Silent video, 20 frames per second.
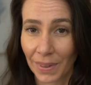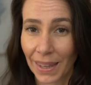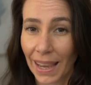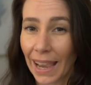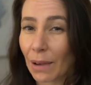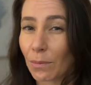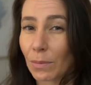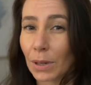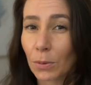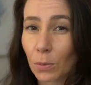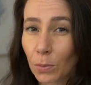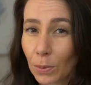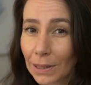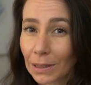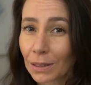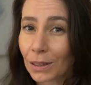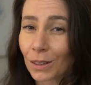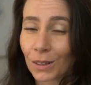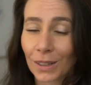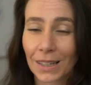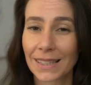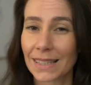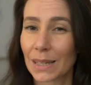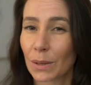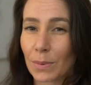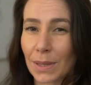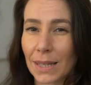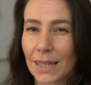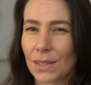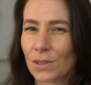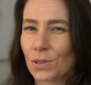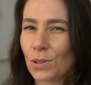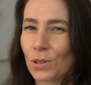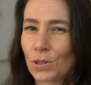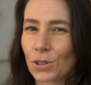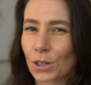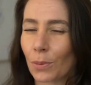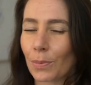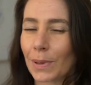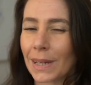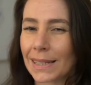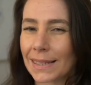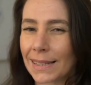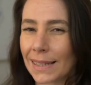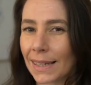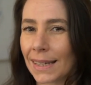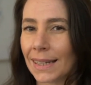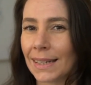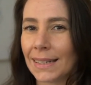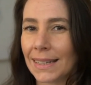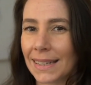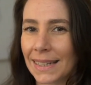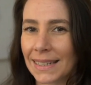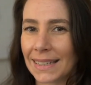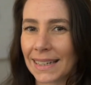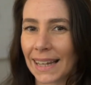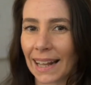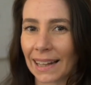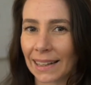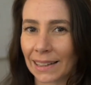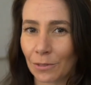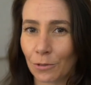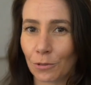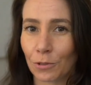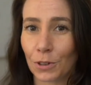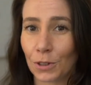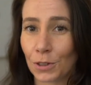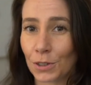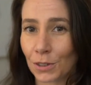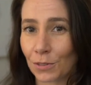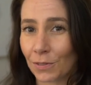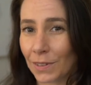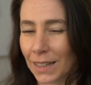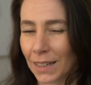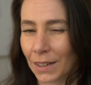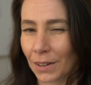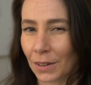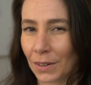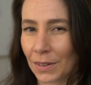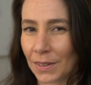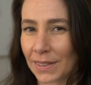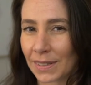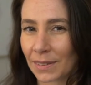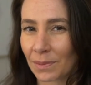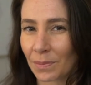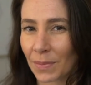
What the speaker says: And we will look at some of these new topics in detail in future videos.